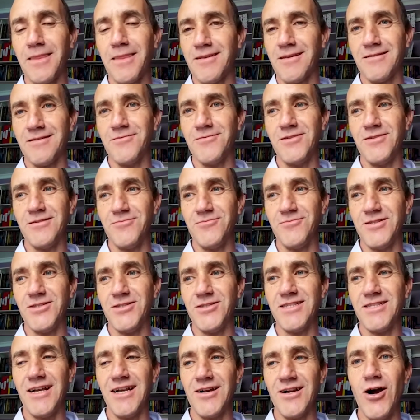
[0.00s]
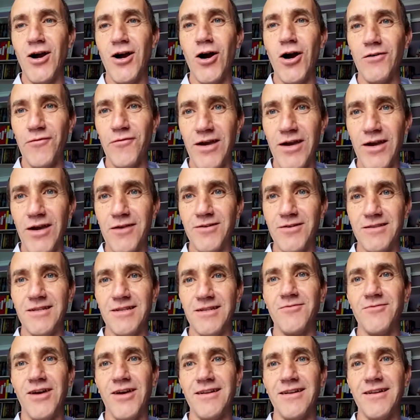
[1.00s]
we're just like halfway with it
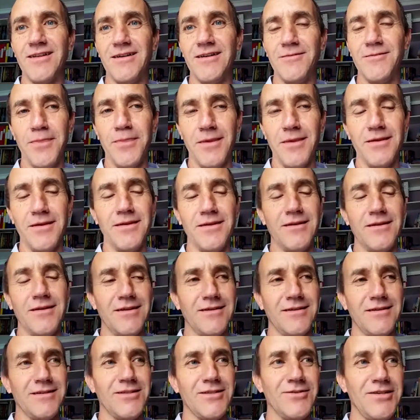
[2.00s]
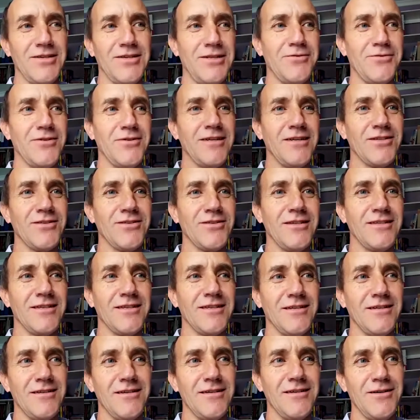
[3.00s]
right now. So anyway, so it's
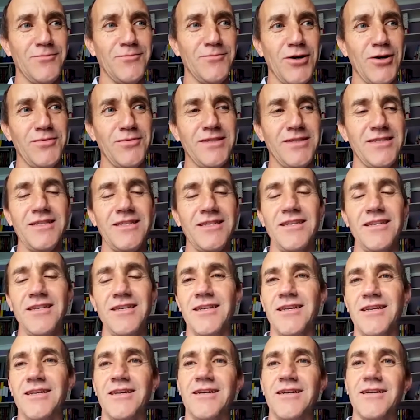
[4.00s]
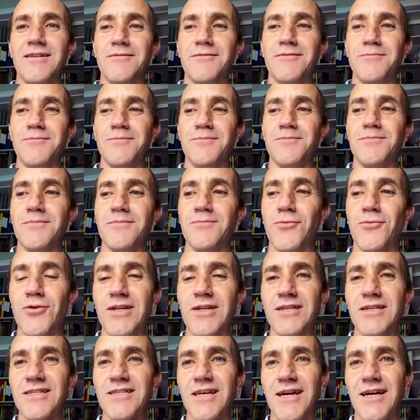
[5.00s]
a property in
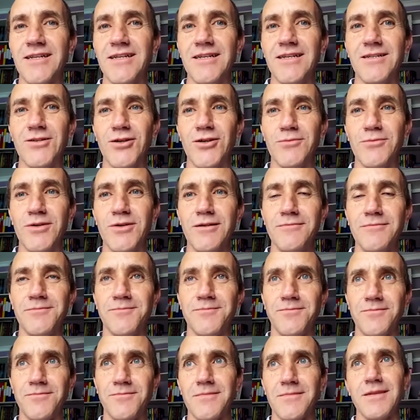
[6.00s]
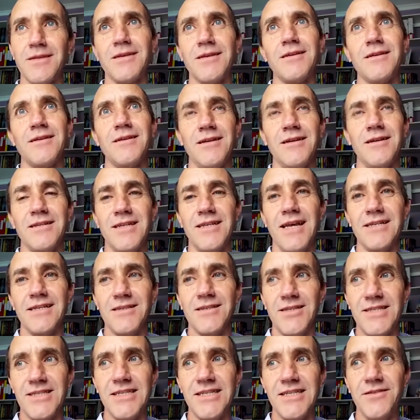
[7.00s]
Morningside in Durban. It has
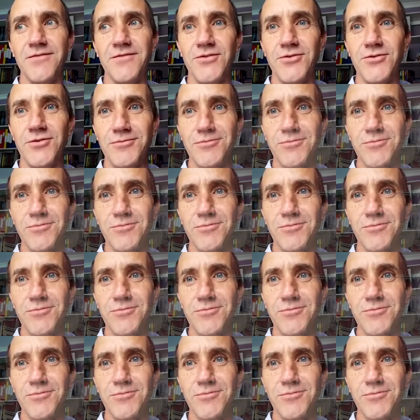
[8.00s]
a sea view.